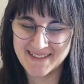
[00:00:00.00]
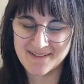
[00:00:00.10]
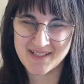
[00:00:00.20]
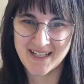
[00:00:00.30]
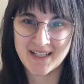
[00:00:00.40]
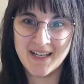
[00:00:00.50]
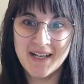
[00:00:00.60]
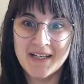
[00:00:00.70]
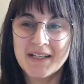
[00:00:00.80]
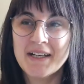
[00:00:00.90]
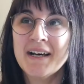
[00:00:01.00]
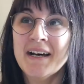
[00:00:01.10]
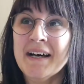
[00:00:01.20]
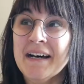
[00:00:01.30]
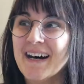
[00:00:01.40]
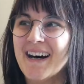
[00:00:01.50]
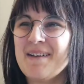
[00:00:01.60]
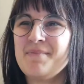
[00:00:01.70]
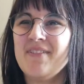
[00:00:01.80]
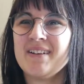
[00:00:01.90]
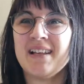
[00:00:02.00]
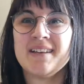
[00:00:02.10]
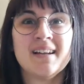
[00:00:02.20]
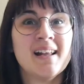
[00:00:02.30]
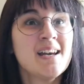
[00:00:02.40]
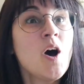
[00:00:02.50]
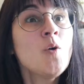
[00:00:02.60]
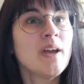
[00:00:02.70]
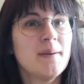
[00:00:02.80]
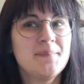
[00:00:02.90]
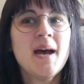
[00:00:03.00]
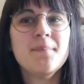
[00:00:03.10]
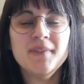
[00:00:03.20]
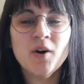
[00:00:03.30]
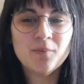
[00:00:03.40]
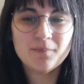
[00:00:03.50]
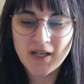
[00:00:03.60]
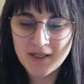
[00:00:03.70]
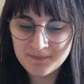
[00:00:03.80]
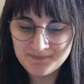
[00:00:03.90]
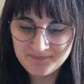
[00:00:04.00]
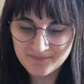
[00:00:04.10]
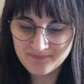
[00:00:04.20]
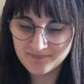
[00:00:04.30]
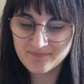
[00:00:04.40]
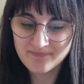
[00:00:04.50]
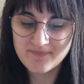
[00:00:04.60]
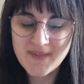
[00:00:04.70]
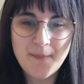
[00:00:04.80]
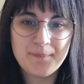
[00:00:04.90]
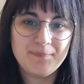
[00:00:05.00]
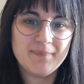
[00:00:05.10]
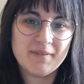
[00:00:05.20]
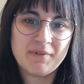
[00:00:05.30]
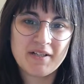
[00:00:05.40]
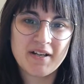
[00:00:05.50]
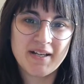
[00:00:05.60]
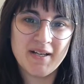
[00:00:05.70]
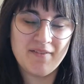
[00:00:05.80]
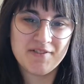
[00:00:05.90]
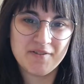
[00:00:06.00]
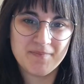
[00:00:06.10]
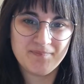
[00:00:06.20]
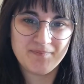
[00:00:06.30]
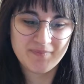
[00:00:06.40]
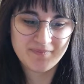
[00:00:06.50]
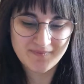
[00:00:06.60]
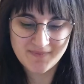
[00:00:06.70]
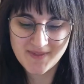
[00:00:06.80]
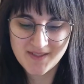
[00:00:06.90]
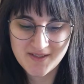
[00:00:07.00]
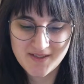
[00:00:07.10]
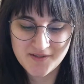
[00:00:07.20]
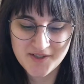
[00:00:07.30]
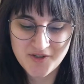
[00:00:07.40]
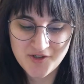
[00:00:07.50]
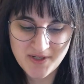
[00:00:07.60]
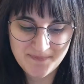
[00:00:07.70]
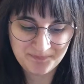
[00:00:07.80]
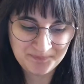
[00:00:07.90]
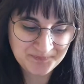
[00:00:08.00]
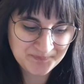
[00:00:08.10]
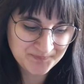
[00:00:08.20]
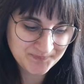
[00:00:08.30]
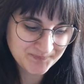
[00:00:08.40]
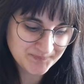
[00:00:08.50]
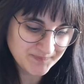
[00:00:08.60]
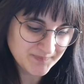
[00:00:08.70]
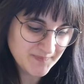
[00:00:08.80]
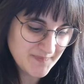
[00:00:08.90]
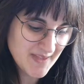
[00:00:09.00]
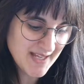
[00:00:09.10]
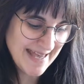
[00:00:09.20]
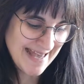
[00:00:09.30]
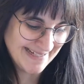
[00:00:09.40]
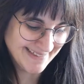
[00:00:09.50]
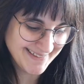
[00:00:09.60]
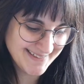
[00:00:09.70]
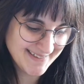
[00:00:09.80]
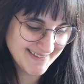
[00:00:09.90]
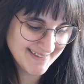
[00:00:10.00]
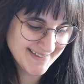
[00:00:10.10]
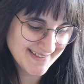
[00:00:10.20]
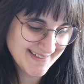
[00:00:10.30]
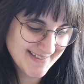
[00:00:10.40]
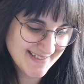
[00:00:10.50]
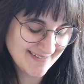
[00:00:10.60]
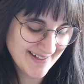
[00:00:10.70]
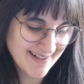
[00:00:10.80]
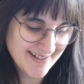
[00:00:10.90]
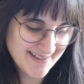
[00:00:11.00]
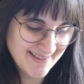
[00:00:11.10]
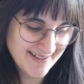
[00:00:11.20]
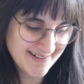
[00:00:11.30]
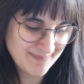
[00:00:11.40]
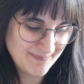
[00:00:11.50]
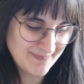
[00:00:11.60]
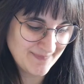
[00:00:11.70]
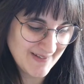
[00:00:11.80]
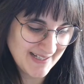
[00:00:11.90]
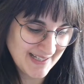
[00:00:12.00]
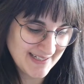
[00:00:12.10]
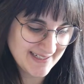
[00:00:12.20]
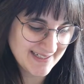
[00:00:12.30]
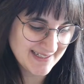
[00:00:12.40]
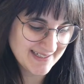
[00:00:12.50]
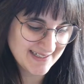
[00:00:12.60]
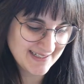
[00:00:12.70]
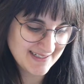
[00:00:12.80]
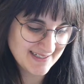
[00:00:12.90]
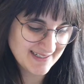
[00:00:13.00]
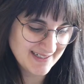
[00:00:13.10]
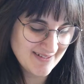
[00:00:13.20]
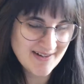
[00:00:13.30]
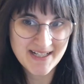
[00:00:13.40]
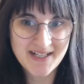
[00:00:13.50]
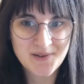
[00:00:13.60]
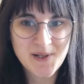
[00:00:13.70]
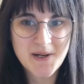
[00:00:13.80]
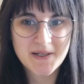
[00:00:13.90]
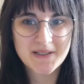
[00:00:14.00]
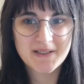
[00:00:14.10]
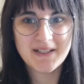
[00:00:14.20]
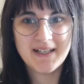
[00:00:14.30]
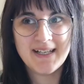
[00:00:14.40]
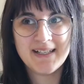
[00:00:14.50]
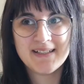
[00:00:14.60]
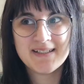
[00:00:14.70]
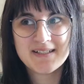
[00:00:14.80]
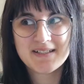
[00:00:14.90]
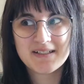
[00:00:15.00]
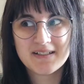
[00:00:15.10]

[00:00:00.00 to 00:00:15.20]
And I was like hyperventilating. They're like, okay, yeah, no, yeah, we're gonna have to do surgery. And so I got in there at like around 8 o'clock, and